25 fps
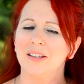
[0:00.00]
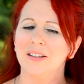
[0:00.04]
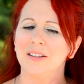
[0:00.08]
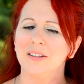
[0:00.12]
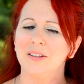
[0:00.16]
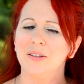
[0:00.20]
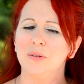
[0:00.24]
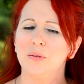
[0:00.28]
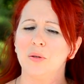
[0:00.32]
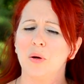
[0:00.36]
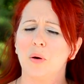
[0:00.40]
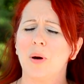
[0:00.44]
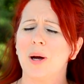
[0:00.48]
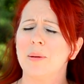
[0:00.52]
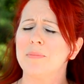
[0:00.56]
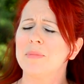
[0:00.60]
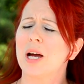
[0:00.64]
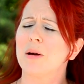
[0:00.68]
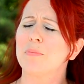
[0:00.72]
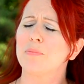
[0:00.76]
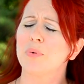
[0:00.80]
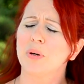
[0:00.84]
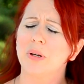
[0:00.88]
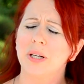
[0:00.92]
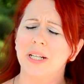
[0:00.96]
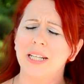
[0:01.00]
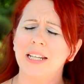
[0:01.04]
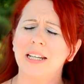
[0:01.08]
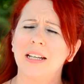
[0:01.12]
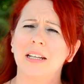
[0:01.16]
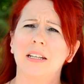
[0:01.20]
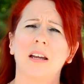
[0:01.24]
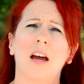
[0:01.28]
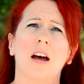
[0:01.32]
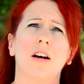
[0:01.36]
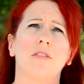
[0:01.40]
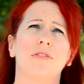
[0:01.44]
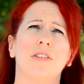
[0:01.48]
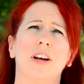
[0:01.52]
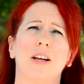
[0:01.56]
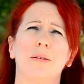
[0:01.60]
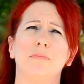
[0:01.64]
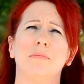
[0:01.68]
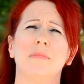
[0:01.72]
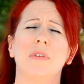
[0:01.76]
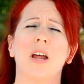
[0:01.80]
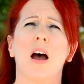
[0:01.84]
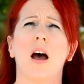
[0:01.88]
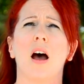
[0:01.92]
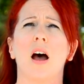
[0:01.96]
you know, I'm not pretty enough,
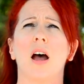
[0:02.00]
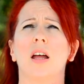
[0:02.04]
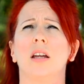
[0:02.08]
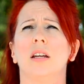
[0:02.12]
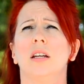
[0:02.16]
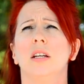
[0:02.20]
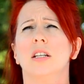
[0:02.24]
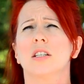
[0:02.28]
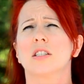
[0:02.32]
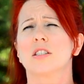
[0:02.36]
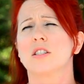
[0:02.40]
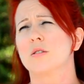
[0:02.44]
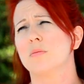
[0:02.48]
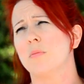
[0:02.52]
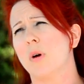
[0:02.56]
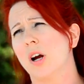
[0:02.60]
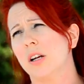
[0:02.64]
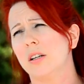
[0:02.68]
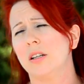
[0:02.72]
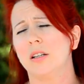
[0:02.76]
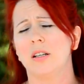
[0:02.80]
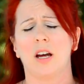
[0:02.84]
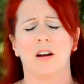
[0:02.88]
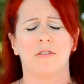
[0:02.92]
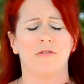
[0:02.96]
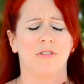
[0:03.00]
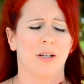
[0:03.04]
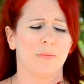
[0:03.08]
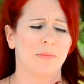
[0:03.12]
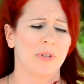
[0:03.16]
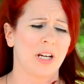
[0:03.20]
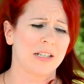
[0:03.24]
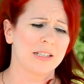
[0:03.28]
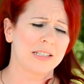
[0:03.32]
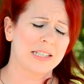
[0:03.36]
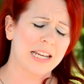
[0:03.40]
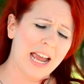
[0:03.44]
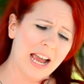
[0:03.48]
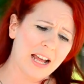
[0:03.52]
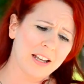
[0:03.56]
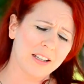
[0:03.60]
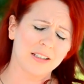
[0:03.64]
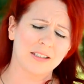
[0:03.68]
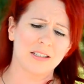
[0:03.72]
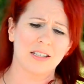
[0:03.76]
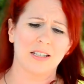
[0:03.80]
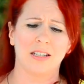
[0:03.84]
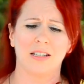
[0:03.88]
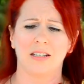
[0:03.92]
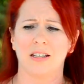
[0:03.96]
I'm not smart enough, I'm not
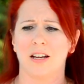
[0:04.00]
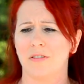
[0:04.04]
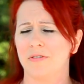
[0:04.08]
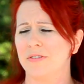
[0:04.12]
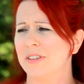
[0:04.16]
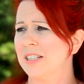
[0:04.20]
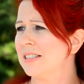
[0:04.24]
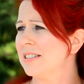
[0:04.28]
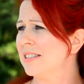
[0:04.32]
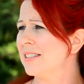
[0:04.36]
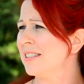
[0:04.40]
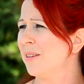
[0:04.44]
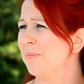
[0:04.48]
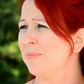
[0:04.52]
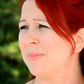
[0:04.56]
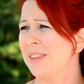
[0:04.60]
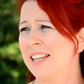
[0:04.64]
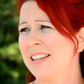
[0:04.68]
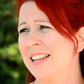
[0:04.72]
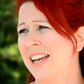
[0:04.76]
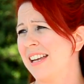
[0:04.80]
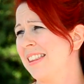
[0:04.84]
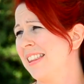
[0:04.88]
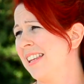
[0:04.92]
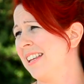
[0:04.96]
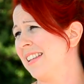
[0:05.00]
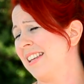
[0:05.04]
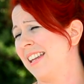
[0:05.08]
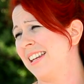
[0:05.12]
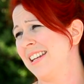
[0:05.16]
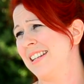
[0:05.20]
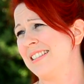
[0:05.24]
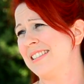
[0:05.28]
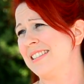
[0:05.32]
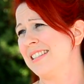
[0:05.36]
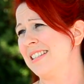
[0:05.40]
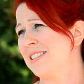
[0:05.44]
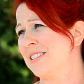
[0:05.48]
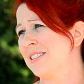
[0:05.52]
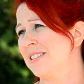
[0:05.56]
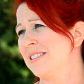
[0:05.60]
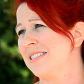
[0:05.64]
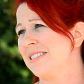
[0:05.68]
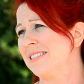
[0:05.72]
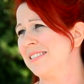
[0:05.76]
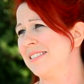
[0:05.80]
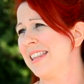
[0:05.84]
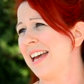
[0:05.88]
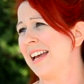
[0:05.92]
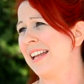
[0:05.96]
talented enough. That's something I think that exists,
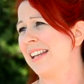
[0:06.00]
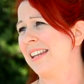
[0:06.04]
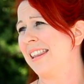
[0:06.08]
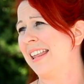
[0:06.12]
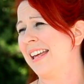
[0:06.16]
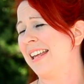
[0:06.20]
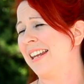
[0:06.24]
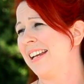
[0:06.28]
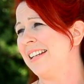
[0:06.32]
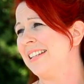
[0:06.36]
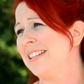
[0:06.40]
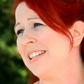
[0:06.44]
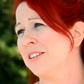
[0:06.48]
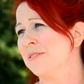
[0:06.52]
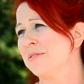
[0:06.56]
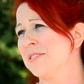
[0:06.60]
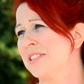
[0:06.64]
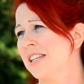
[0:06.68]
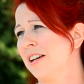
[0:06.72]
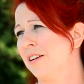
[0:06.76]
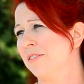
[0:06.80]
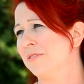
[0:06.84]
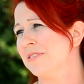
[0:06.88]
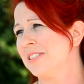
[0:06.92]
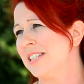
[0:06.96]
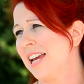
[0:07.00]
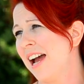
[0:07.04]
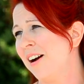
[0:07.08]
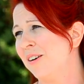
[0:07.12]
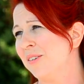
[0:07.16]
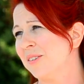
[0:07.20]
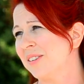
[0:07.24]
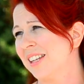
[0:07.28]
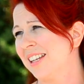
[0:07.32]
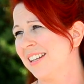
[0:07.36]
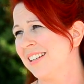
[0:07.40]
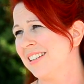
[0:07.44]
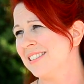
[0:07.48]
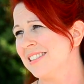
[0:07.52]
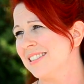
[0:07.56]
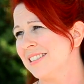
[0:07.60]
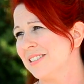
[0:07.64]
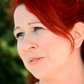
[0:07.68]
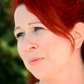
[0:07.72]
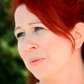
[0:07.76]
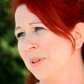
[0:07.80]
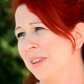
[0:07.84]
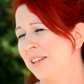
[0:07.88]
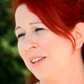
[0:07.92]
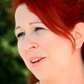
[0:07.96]
that, that idea of self-doubt that
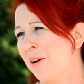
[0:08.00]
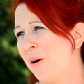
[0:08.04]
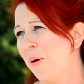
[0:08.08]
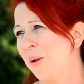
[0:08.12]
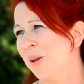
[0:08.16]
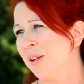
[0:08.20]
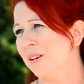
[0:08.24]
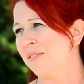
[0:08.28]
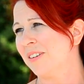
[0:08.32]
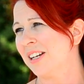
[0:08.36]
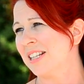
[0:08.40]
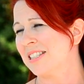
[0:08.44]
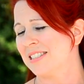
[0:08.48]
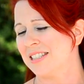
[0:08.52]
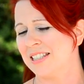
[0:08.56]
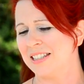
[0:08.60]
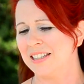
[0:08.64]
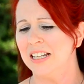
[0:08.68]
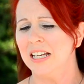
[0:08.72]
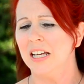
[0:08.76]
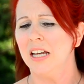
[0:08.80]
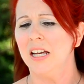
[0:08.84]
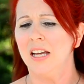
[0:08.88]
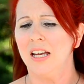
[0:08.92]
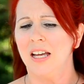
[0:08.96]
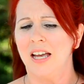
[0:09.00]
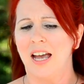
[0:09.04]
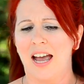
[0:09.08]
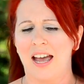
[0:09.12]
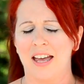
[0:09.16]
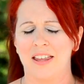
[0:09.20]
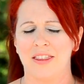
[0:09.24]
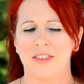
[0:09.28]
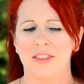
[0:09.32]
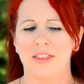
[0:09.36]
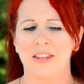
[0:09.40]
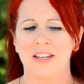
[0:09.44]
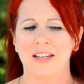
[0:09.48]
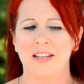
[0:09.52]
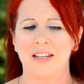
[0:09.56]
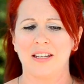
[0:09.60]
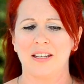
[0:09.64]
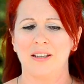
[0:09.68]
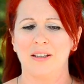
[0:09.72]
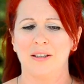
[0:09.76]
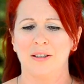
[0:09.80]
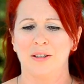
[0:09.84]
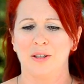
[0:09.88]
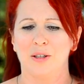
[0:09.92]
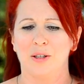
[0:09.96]
exists within all of us, and, and
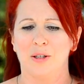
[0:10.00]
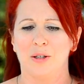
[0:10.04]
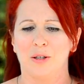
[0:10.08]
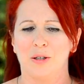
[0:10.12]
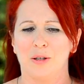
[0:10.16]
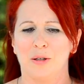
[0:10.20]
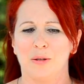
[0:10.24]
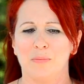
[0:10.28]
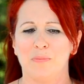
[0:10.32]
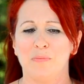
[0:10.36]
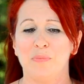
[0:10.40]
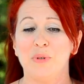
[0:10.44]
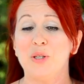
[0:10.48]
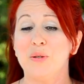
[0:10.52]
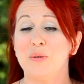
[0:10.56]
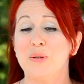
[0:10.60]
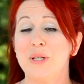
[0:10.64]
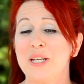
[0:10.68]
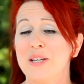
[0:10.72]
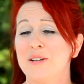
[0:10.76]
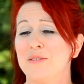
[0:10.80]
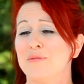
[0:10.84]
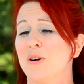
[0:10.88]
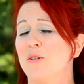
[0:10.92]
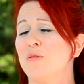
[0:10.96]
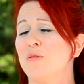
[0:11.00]
the beauty of